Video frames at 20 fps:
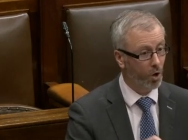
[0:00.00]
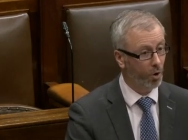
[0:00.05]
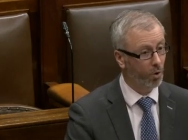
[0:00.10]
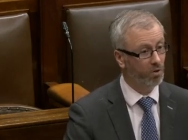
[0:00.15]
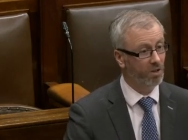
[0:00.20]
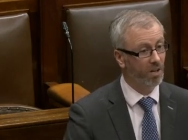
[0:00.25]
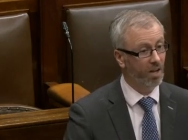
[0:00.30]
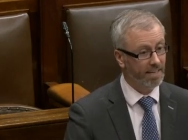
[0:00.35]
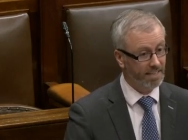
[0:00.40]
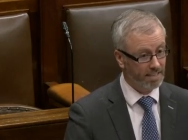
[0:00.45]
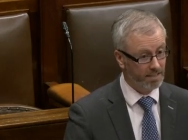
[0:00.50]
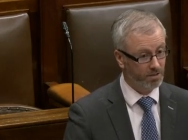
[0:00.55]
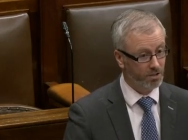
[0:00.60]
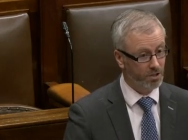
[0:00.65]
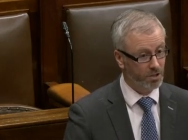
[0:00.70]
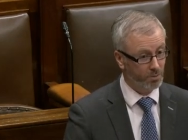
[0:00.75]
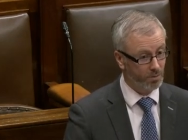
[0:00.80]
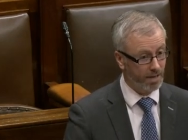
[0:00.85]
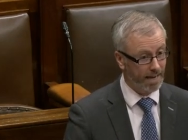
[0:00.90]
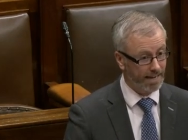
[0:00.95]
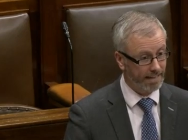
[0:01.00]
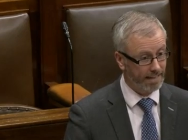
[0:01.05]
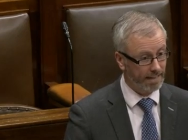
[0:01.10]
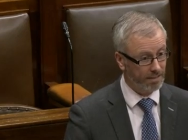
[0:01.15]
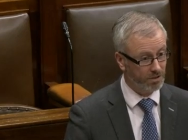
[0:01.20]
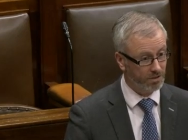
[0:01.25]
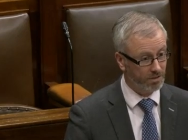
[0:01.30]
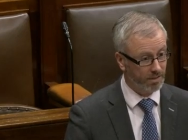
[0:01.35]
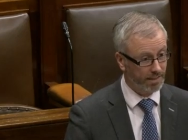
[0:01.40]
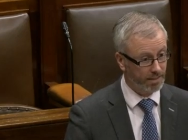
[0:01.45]
unlike in the UK
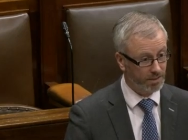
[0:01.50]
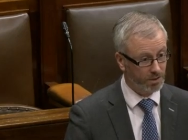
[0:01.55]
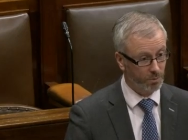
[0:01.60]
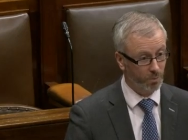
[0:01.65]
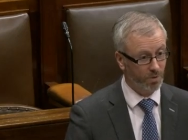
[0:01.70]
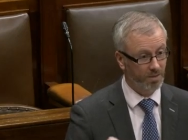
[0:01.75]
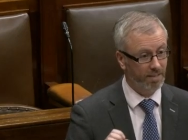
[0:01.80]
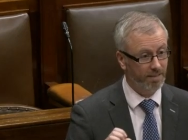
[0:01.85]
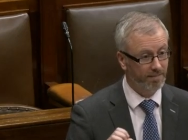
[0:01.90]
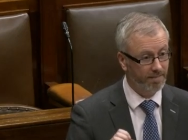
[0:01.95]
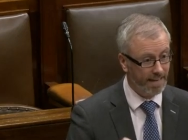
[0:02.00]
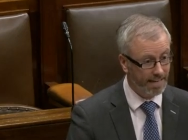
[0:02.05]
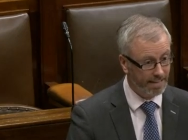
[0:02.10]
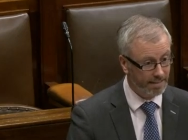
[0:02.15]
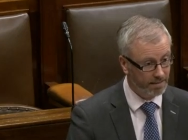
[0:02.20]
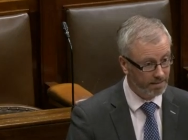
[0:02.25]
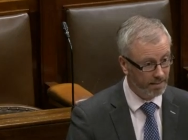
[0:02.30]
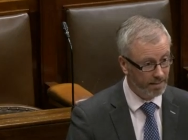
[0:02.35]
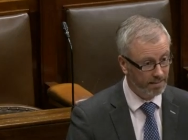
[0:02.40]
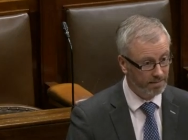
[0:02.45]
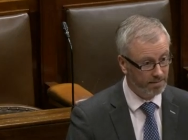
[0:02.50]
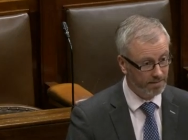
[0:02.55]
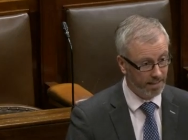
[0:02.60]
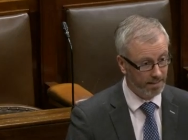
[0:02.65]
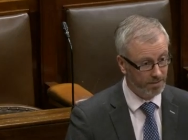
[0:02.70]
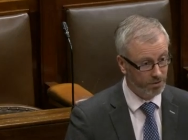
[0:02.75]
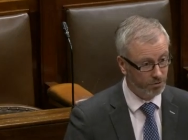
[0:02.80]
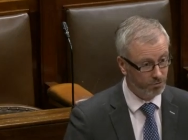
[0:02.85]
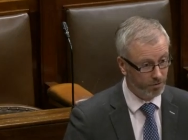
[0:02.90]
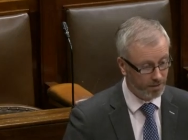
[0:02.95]
legislation where they've eight statutory